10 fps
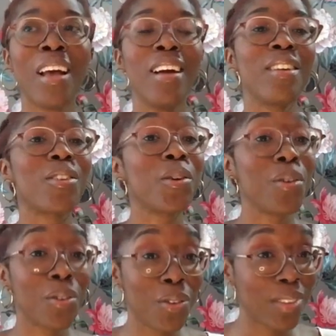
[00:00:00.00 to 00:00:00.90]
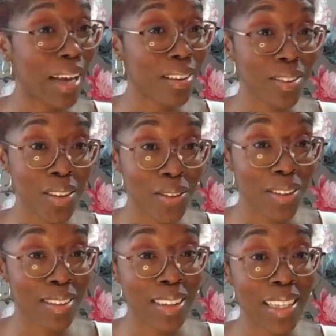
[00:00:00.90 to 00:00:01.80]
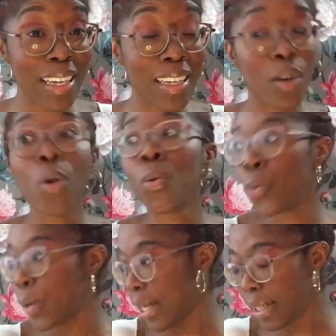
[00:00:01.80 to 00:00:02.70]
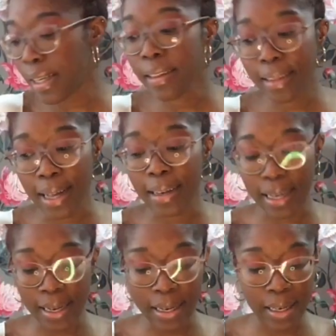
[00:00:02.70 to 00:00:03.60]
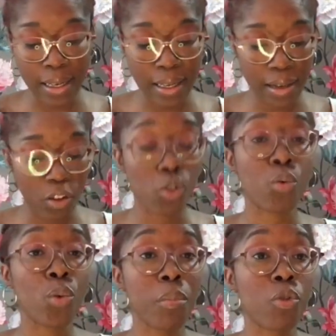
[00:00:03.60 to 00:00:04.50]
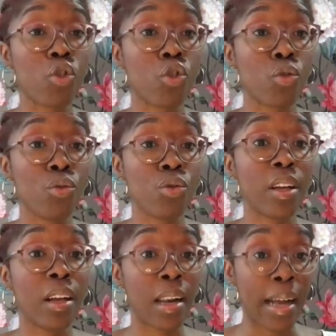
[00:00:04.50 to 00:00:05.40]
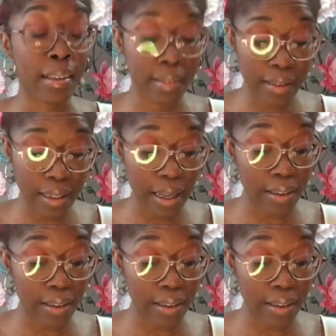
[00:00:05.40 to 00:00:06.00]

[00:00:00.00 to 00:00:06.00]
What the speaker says: So that is the only thing that I needed that, and I needed swimsuit elastic.